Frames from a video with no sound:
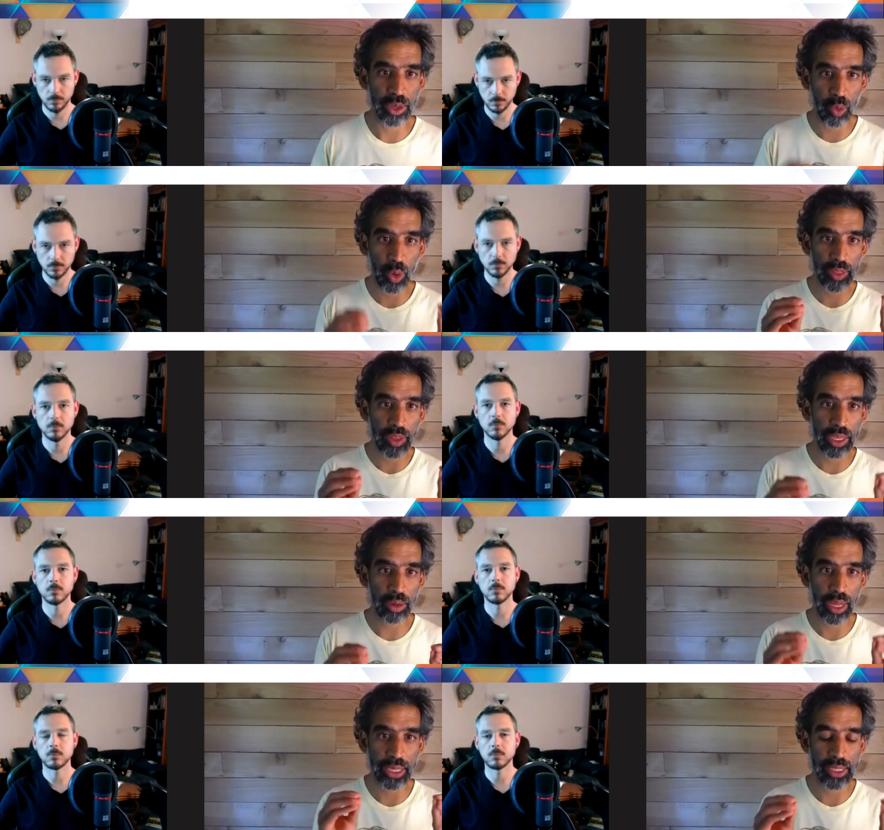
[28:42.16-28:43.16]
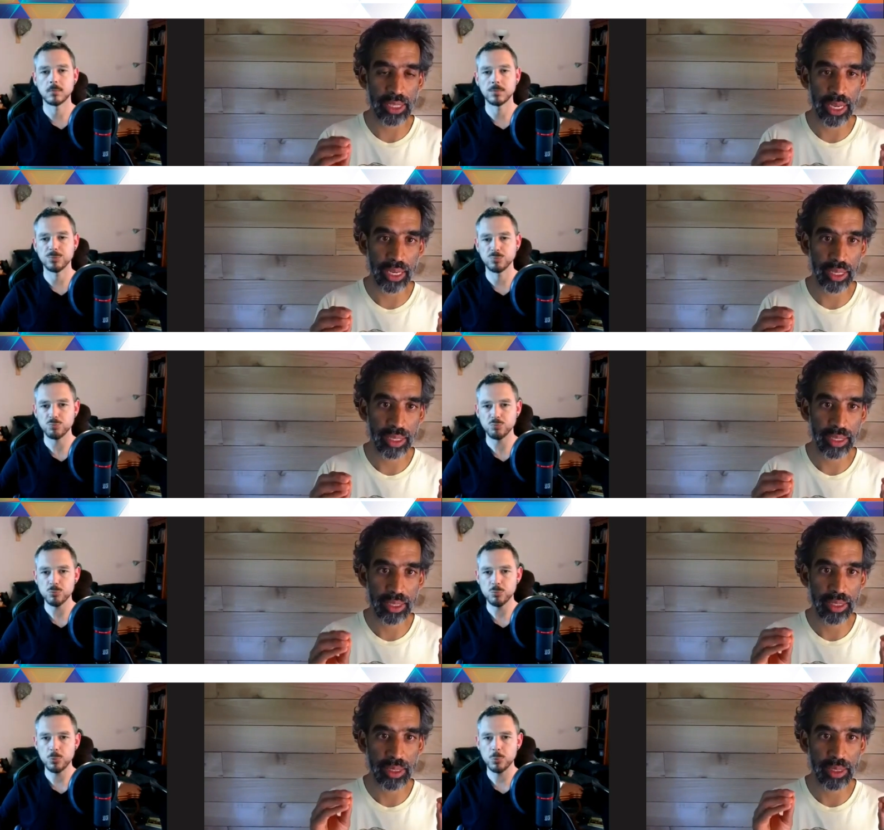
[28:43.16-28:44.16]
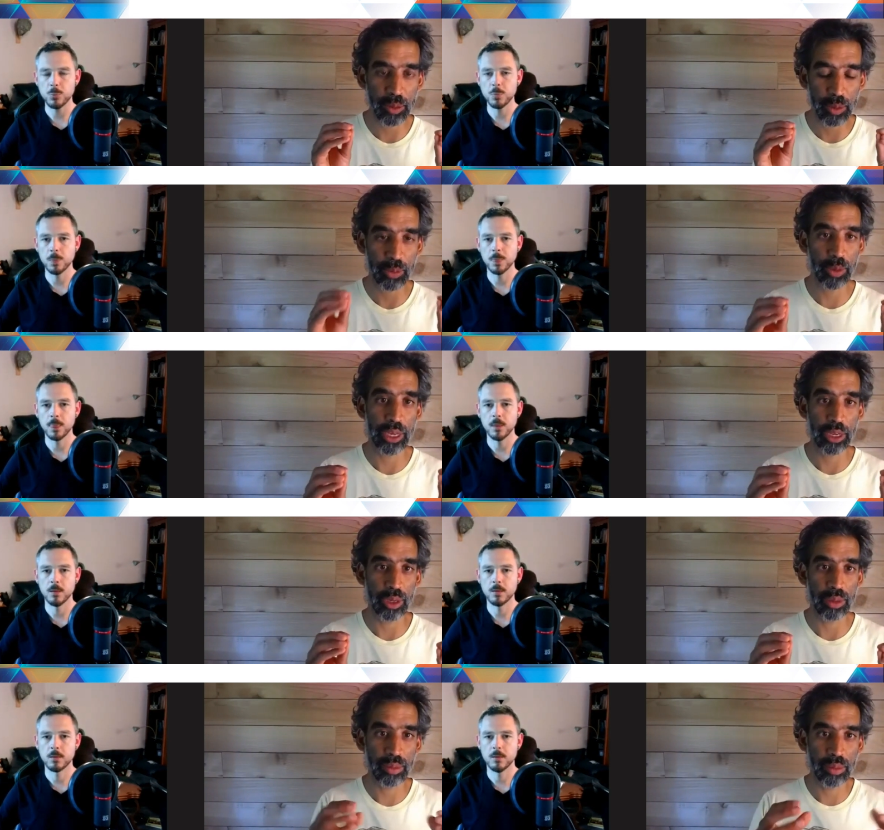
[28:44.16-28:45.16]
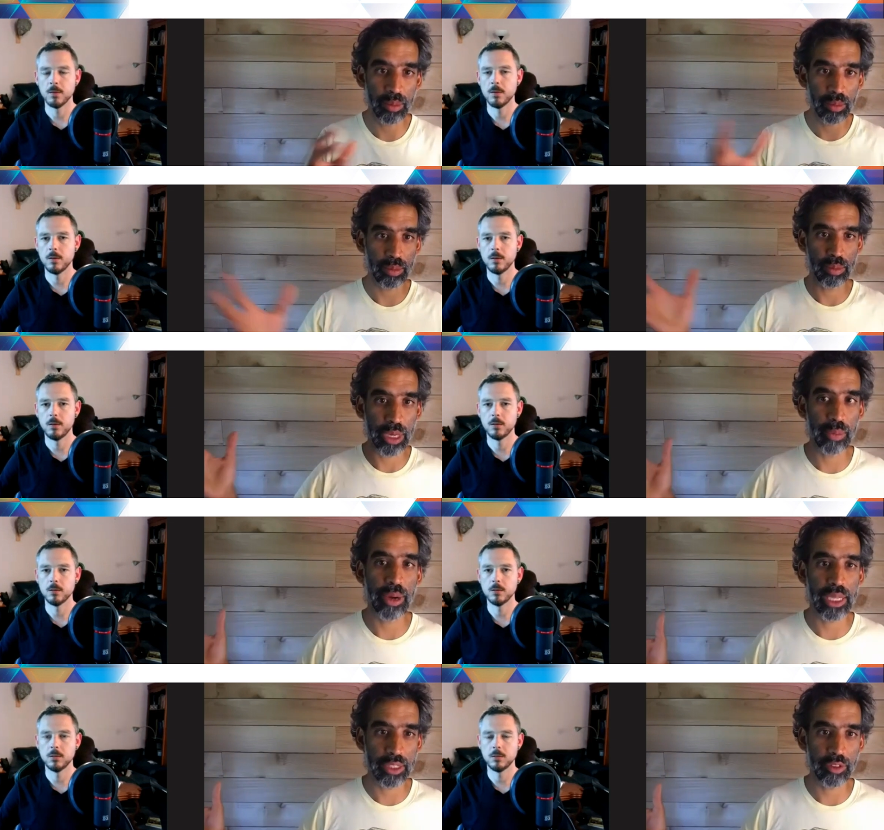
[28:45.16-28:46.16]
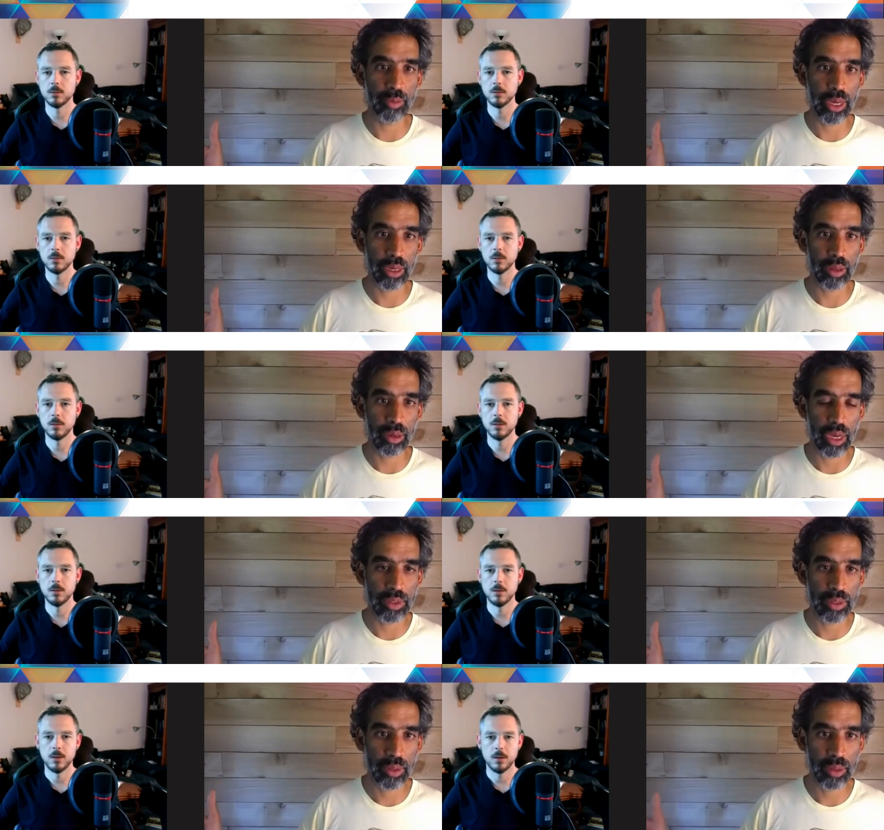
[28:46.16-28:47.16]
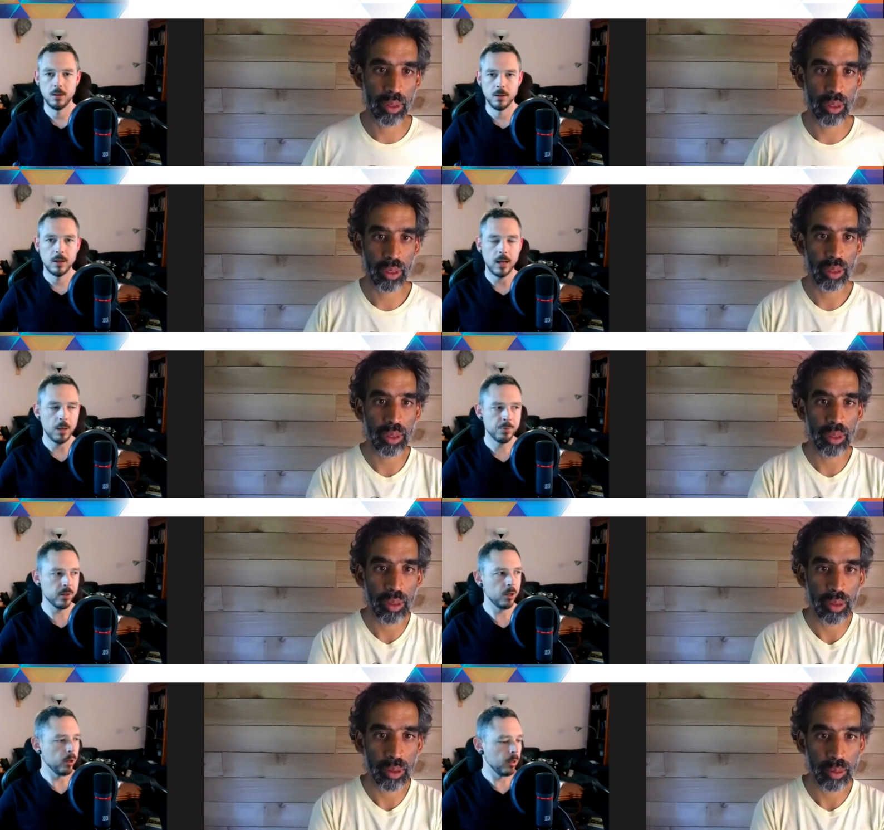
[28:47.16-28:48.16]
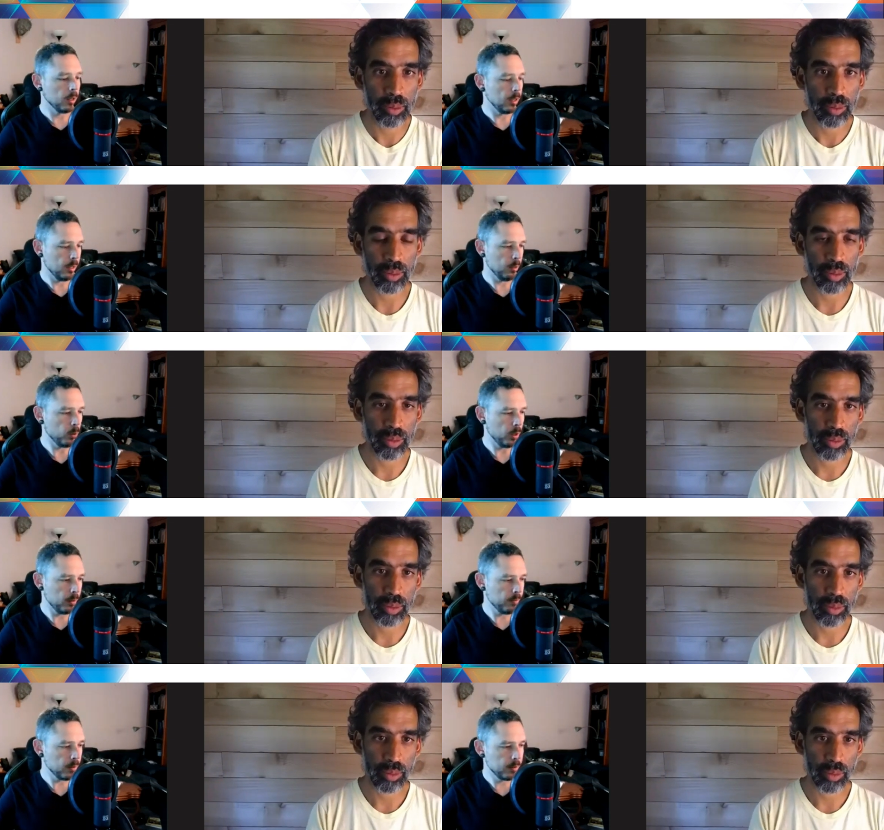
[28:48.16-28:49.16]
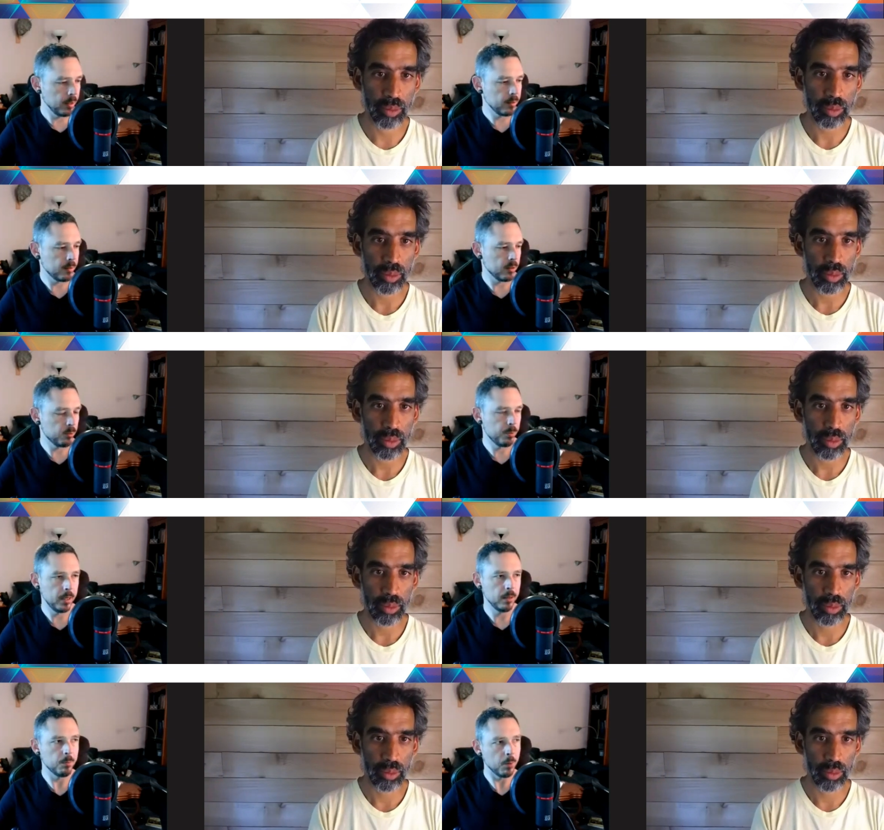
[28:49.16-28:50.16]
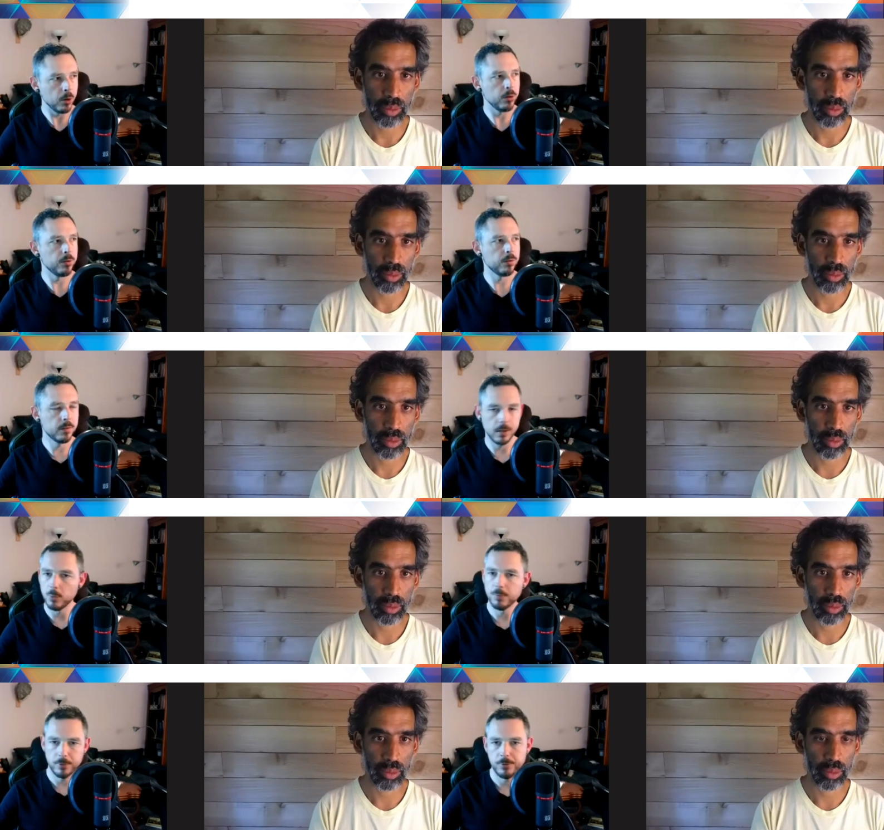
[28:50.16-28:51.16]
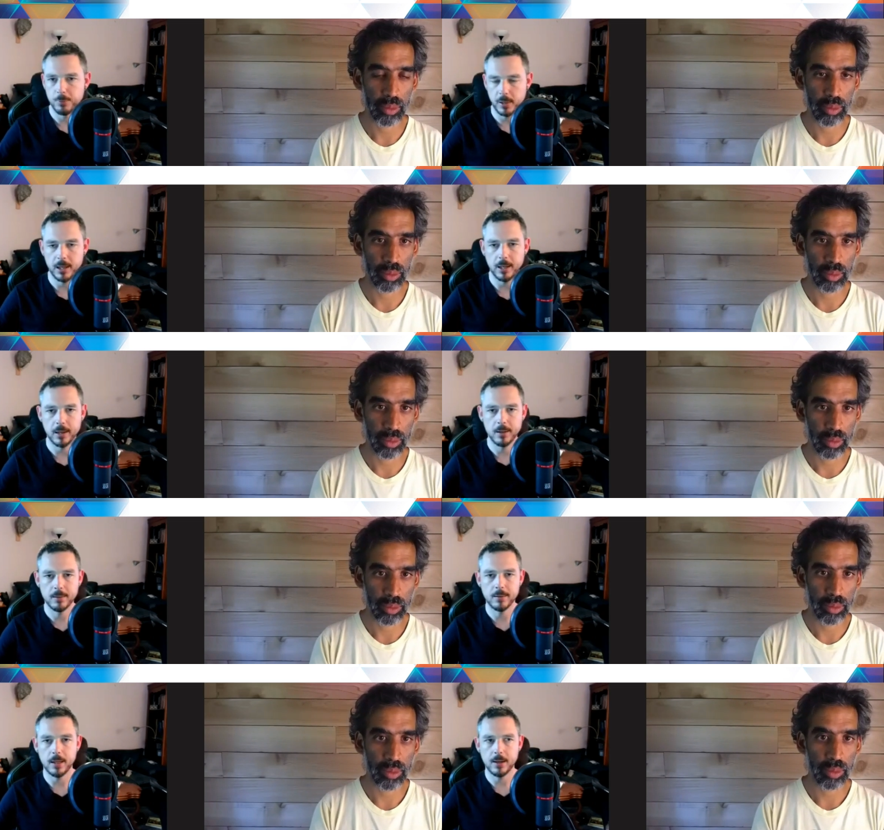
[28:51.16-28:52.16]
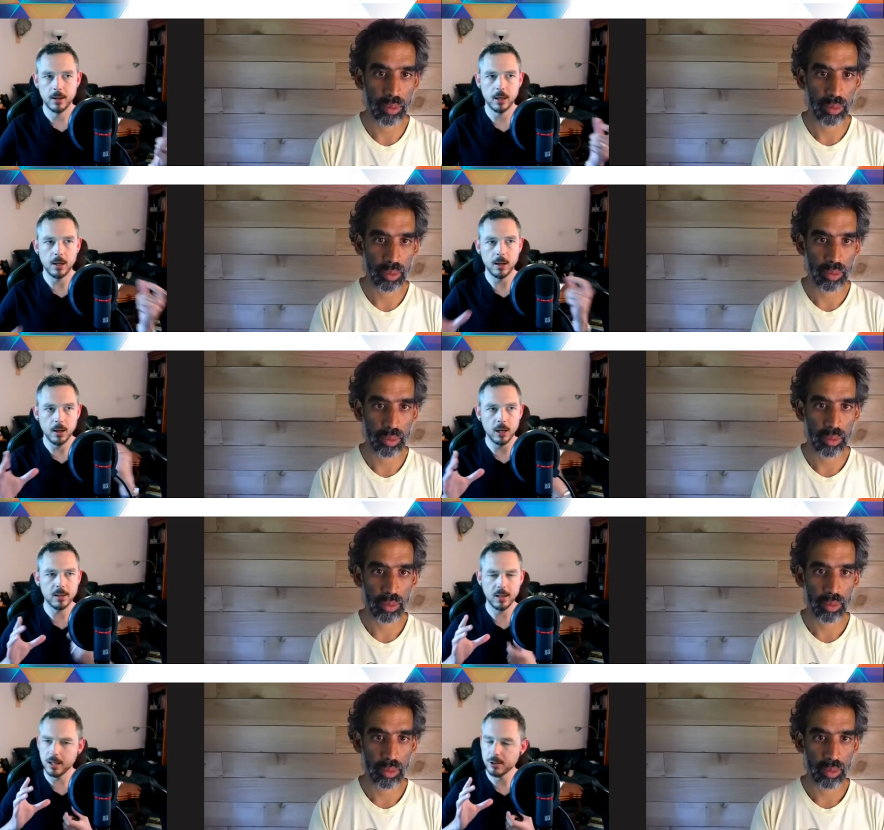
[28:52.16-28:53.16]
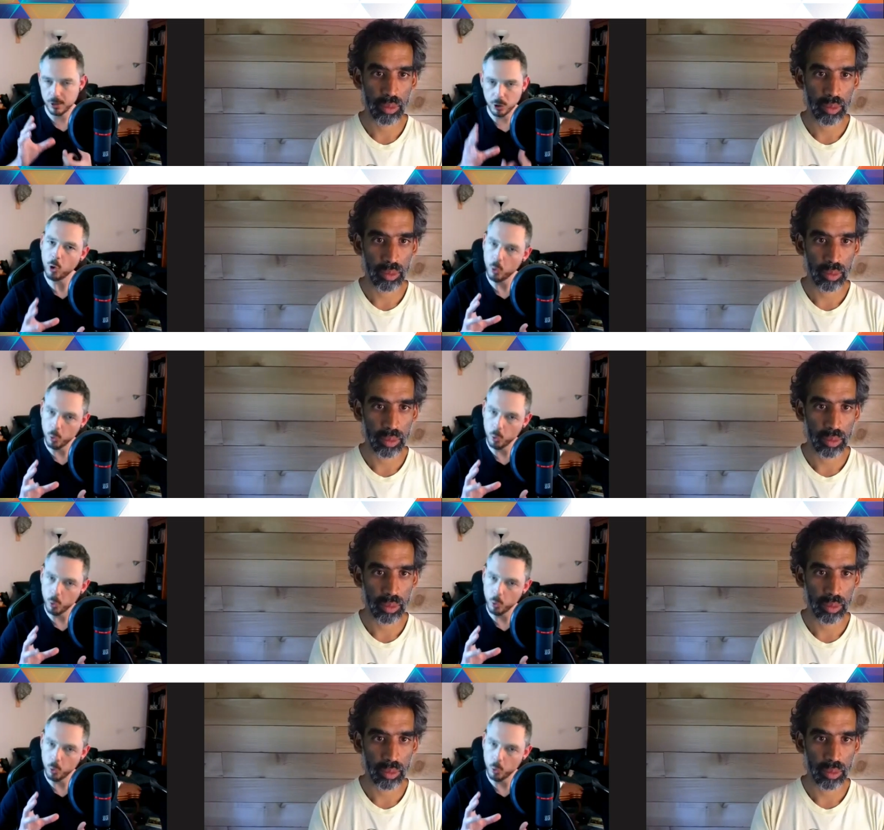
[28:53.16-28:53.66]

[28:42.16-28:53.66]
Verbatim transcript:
Speaker 1: Is there one thing you'd like to say to people that could make a positive impact on their lives?
Speaker 2: Absolutely. One of the things that's been most helpful for me to understand, and I, I like getting to the